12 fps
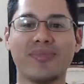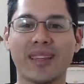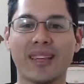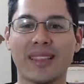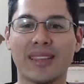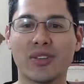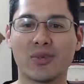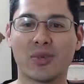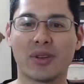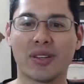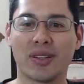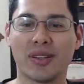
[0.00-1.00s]
And this
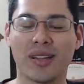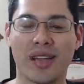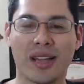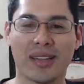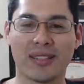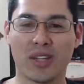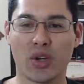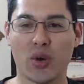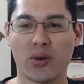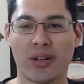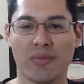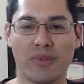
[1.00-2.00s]
one, I guess the
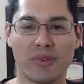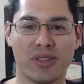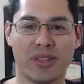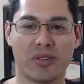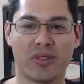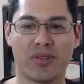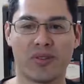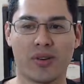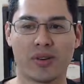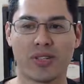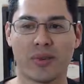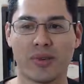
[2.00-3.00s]
quote I'm using or the
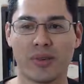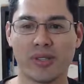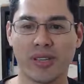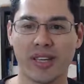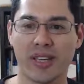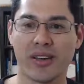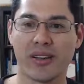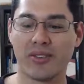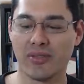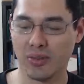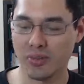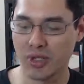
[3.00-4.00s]
verse I'm using here is
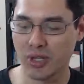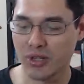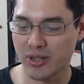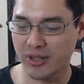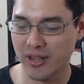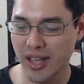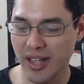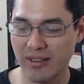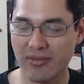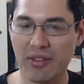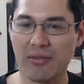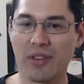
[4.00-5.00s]
from John
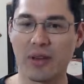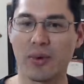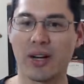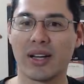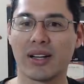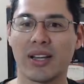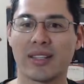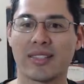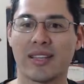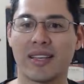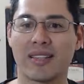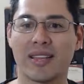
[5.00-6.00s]
8:51 that
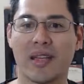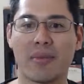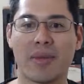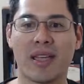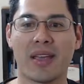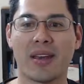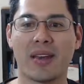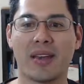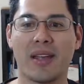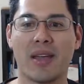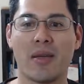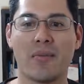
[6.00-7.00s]
says, "Amen,
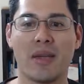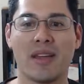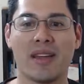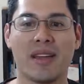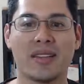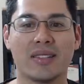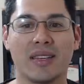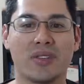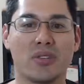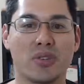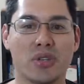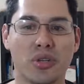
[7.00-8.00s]
amen, I say
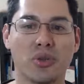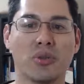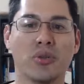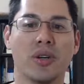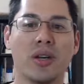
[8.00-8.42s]
to you,